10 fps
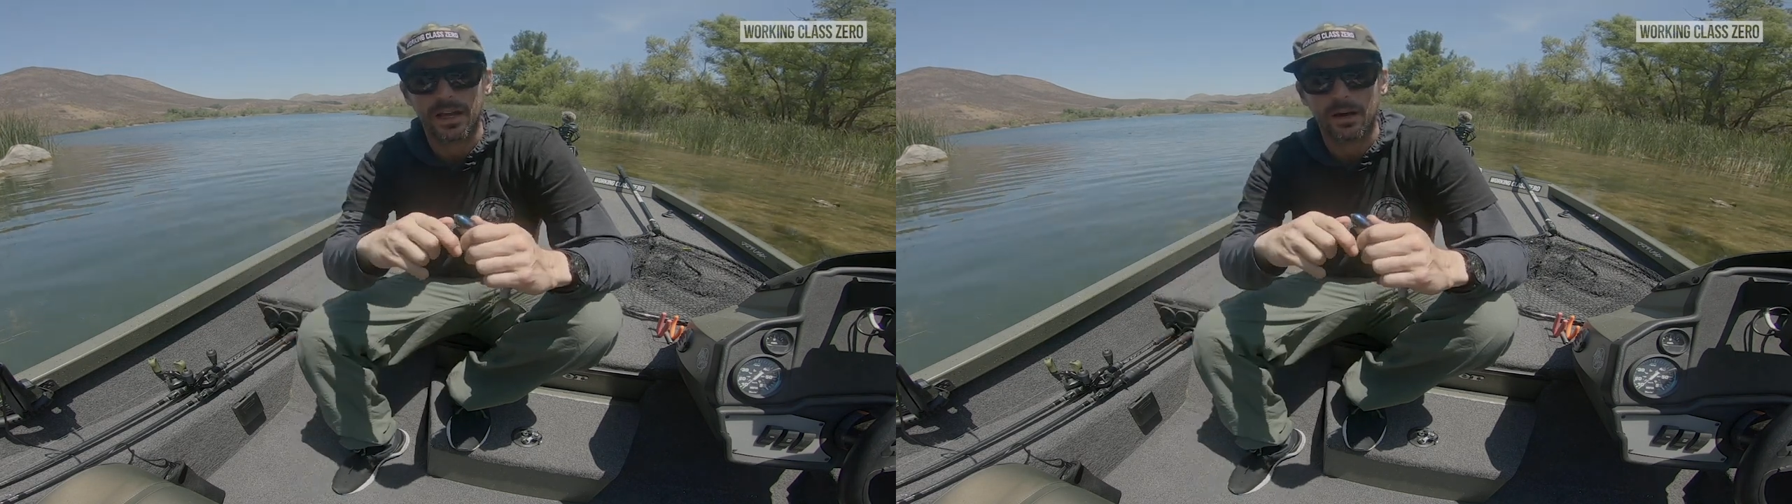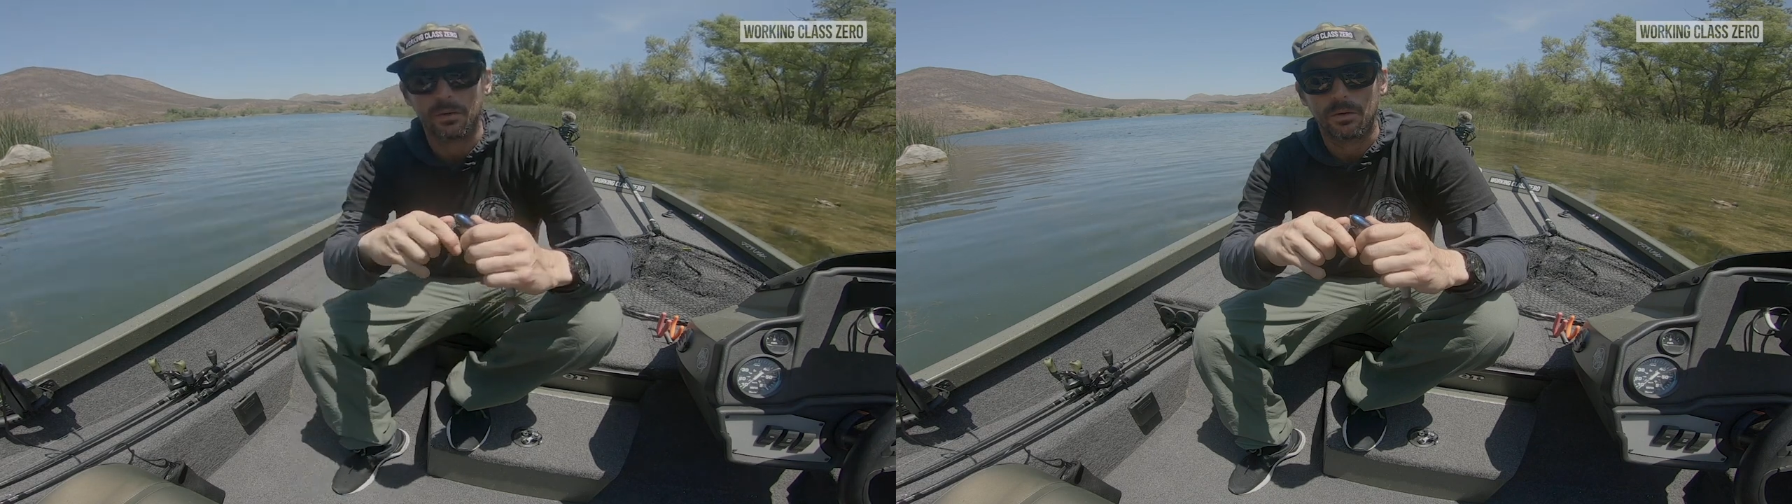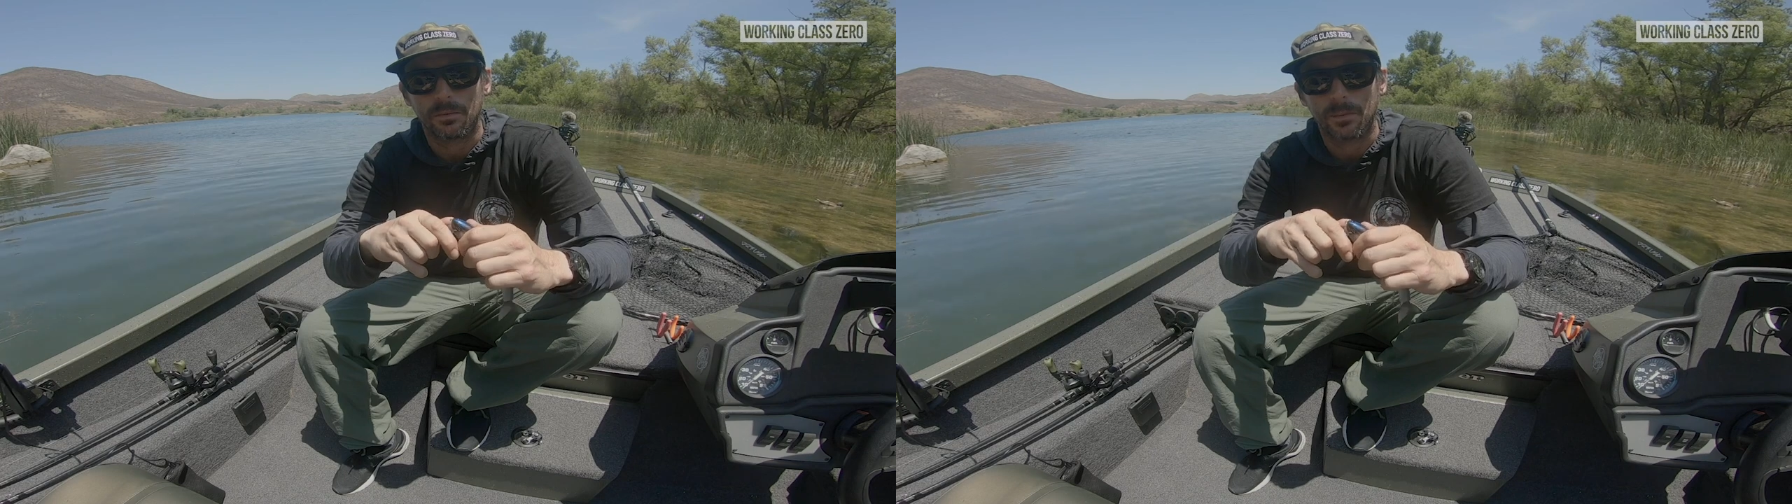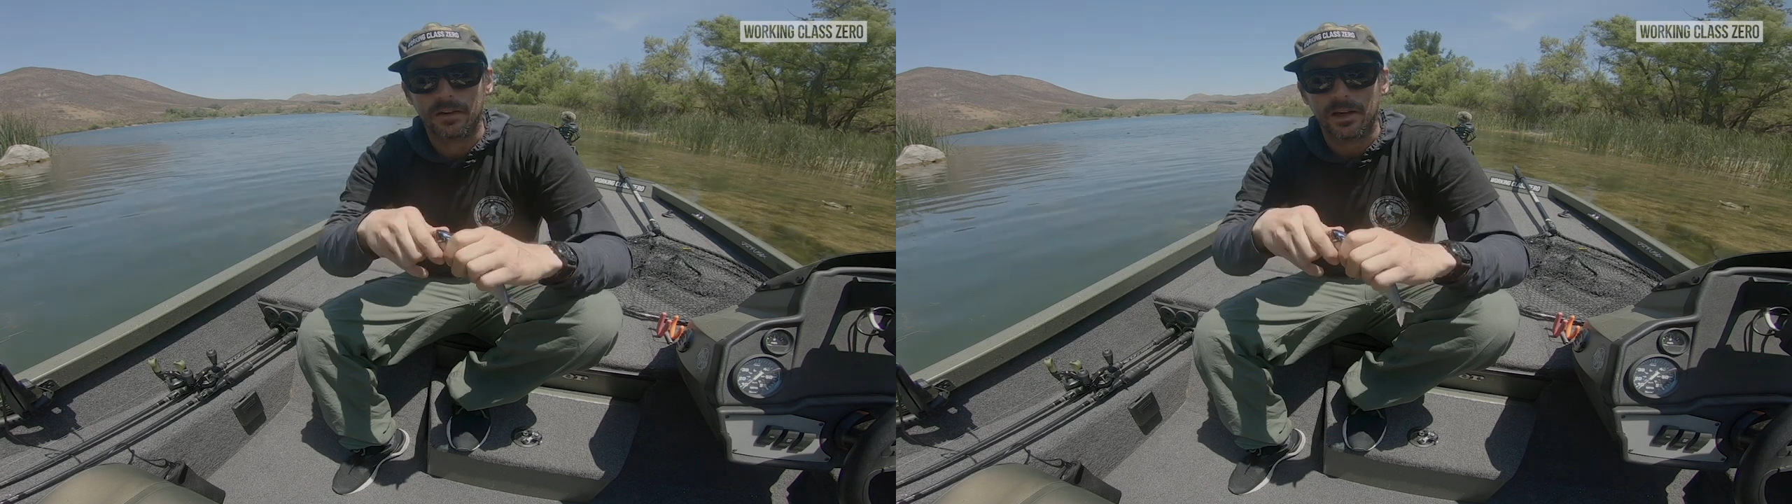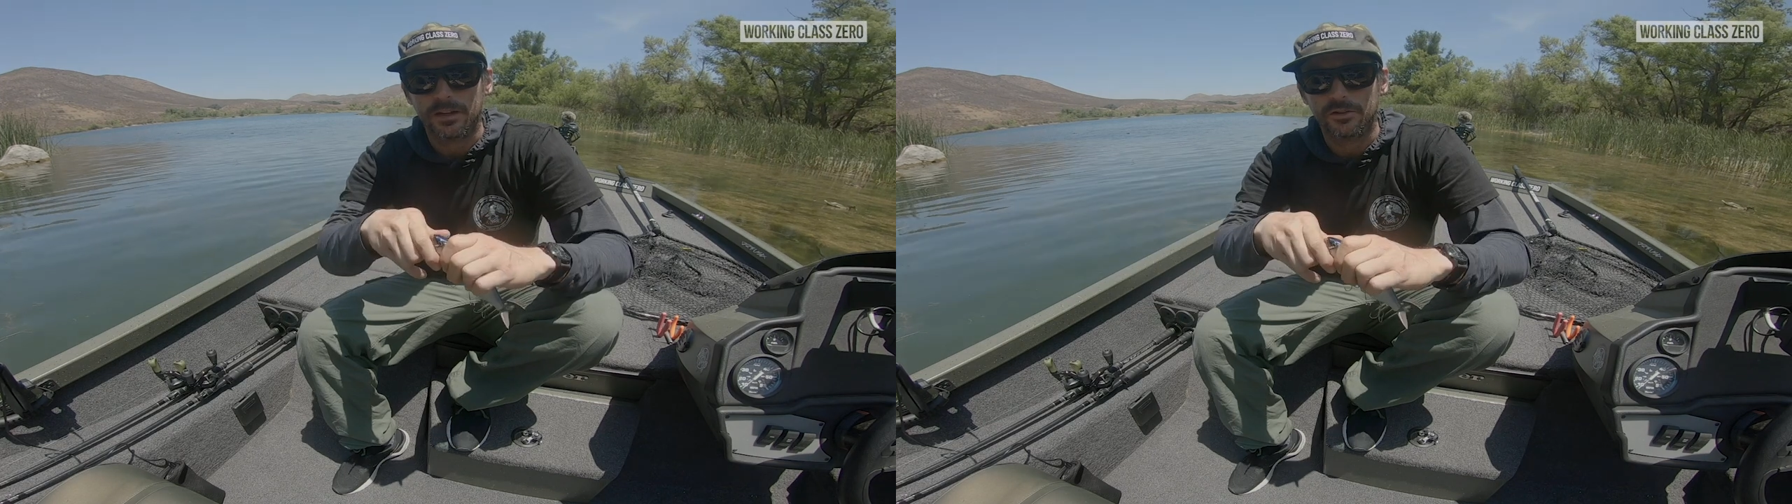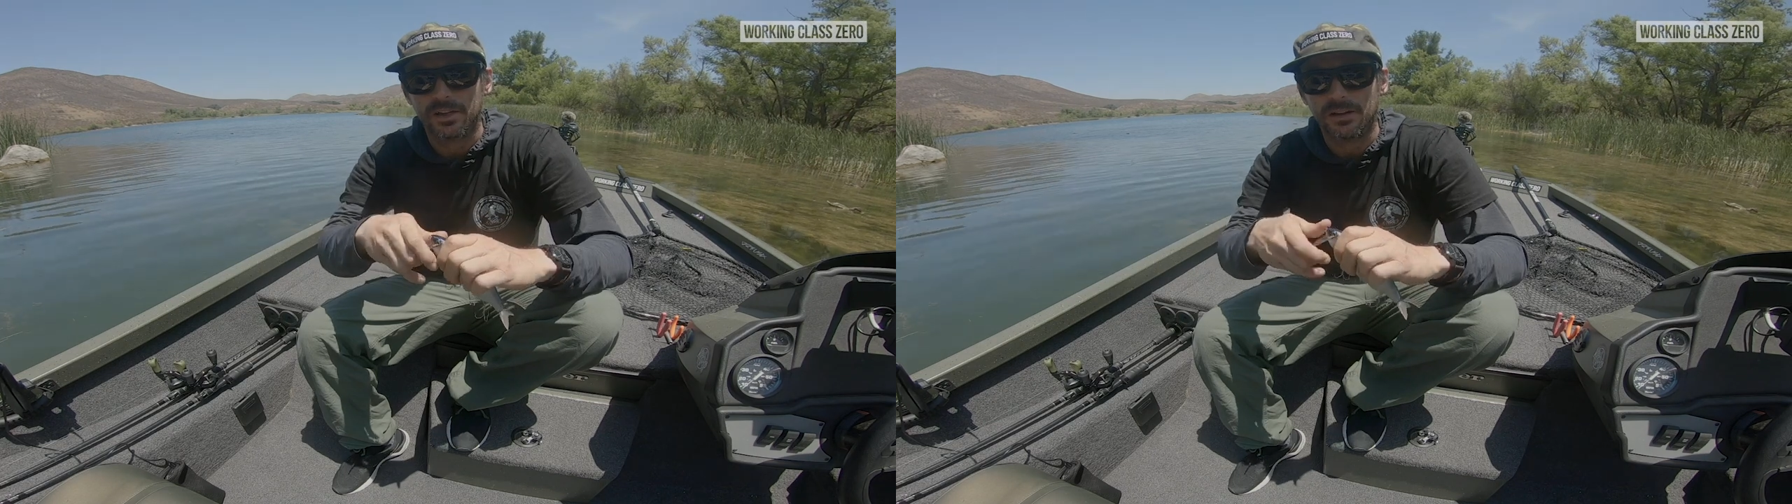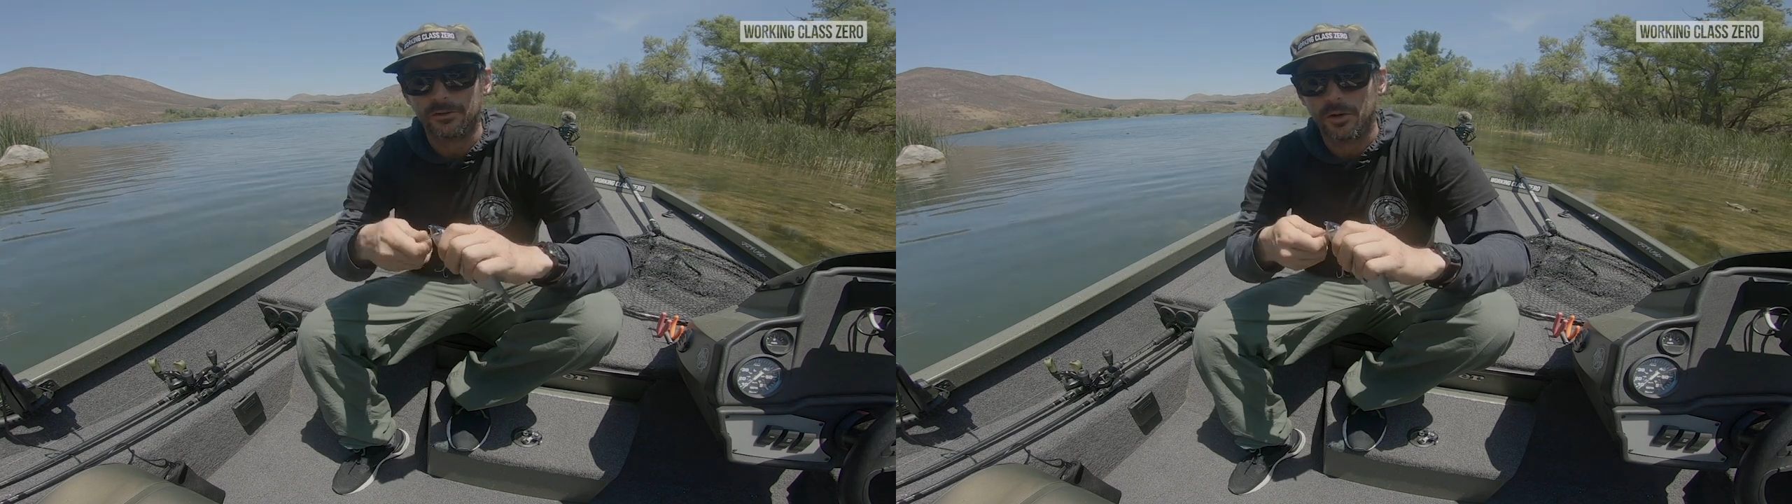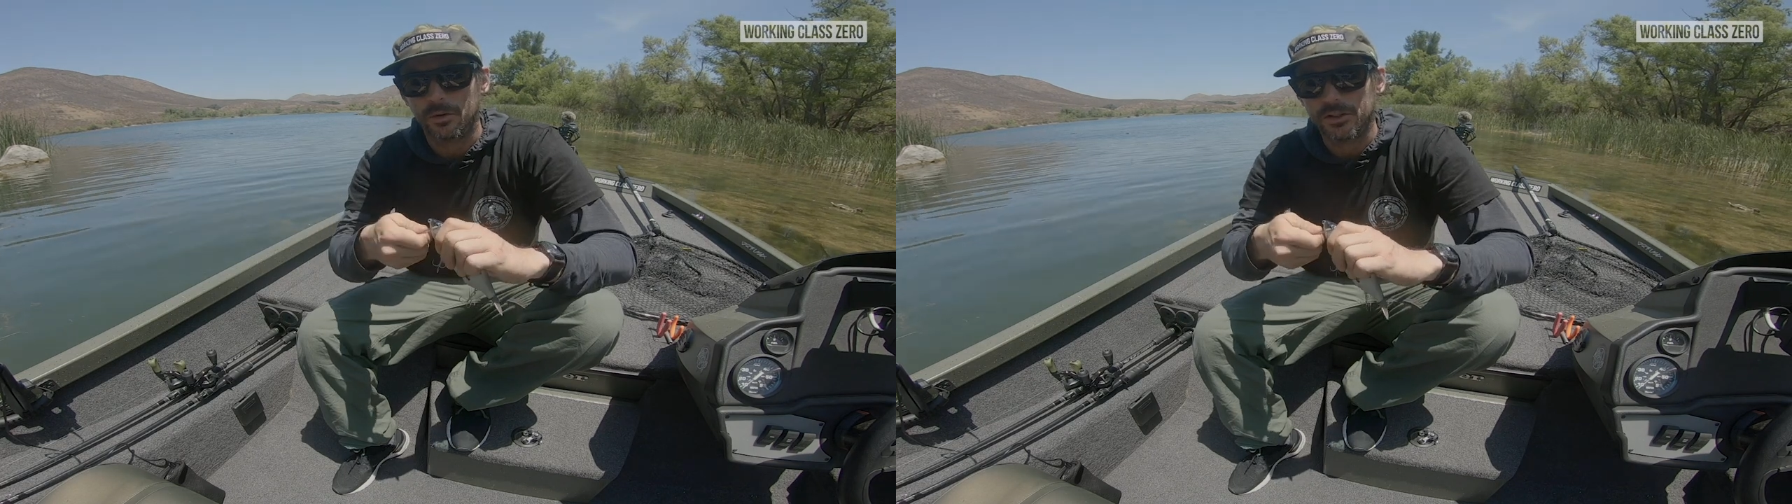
out and you should have no